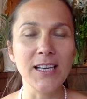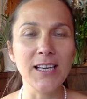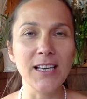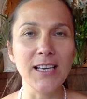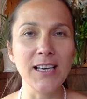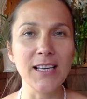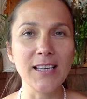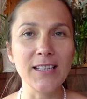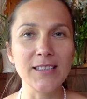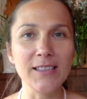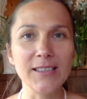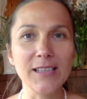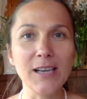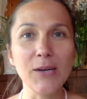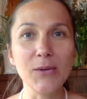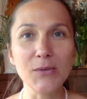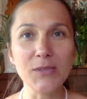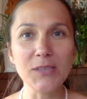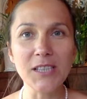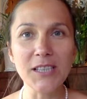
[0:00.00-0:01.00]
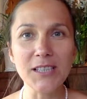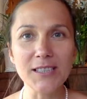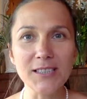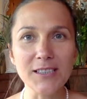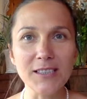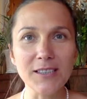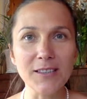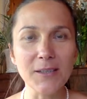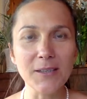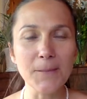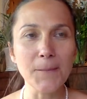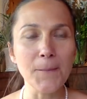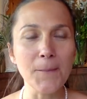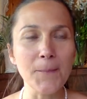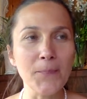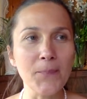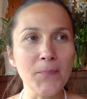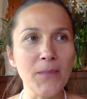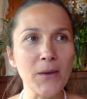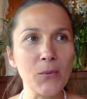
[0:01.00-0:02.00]
is autistic
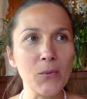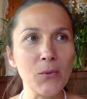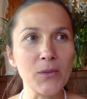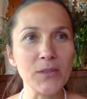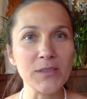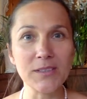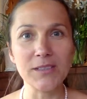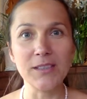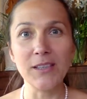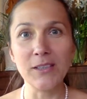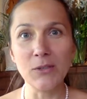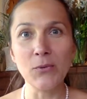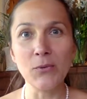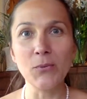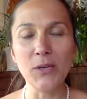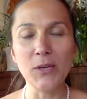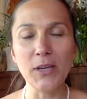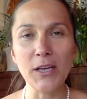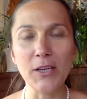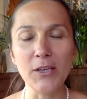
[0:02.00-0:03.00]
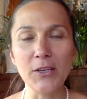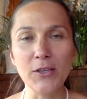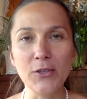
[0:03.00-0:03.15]
was in a way